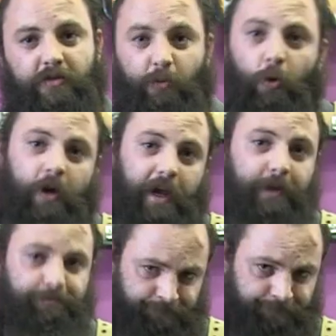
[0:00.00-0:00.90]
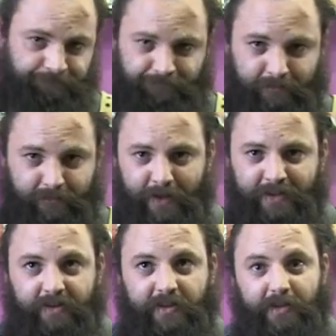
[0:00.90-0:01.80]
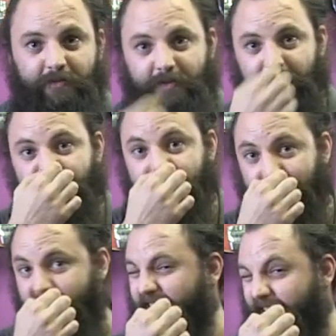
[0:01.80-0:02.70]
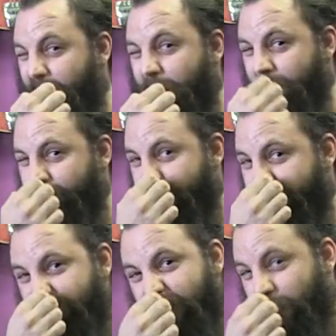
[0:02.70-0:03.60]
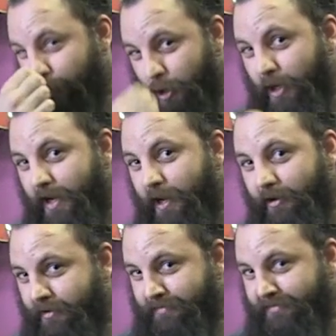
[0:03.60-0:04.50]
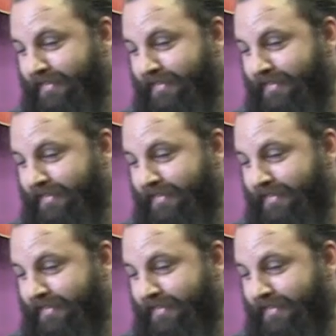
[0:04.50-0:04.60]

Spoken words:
More gain. Basically, it's getting louder, it's getting a lot louder.